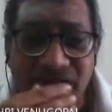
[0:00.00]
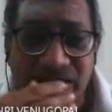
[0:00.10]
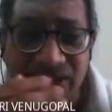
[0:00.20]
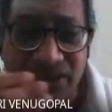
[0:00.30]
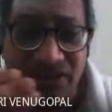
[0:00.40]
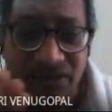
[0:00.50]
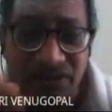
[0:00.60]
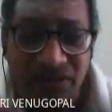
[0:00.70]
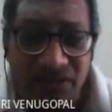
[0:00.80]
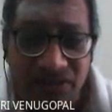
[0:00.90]
Like you
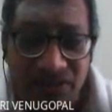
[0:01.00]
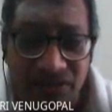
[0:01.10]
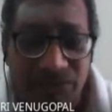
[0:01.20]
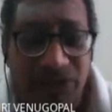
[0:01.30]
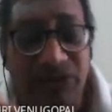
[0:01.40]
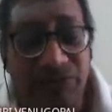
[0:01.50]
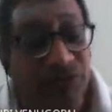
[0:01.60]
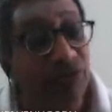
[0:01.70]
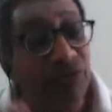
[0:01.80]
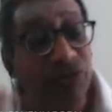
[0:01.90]

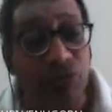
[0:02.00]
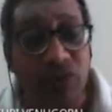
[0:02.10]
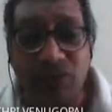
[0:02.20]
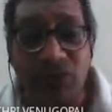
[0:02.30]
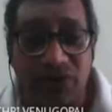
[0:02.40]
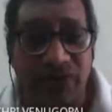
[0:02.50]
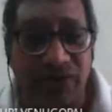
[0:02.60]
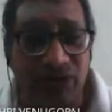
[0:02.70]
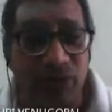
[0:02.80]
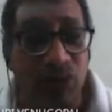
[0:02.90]
have
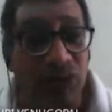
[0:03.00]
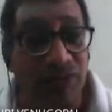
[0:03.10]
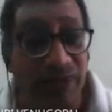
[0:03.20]
heard about the